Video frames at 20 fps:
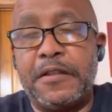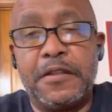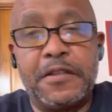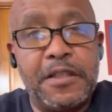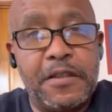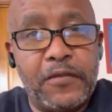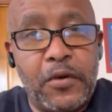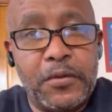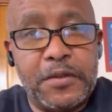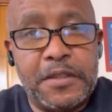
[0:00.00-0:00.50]
a
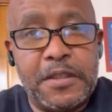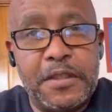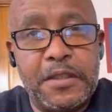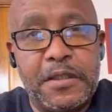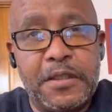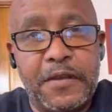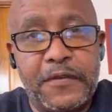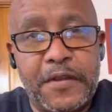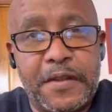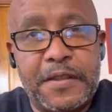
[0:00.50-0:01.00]

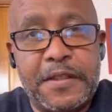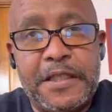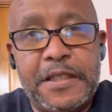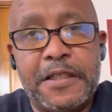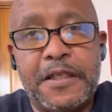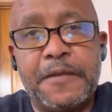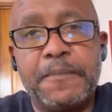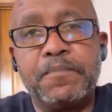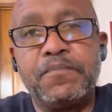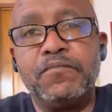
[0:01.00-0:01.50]
devotee of
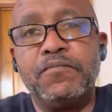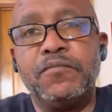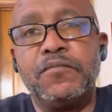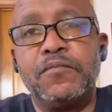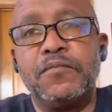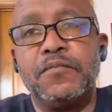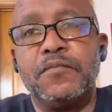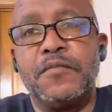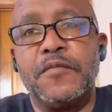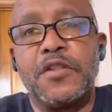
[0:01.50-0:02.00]
Athena,
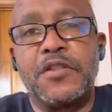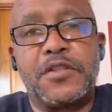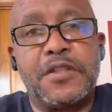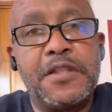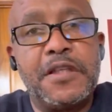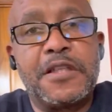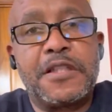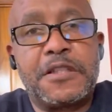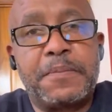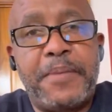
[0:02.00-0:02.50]
she
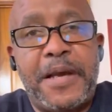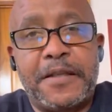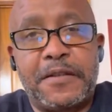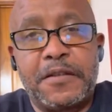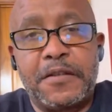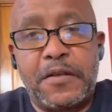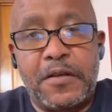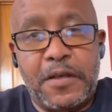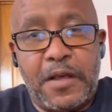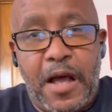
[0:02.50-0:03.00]

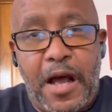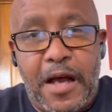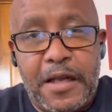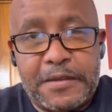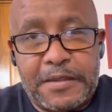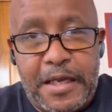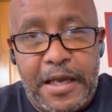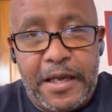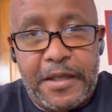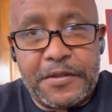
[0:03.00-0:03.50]
expected her god
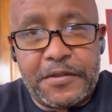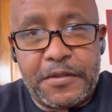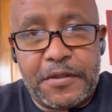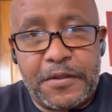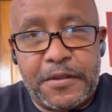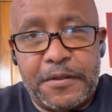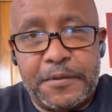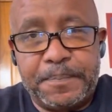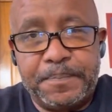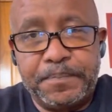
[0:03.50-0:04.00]
to answer
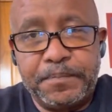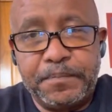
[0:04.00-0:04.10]
her.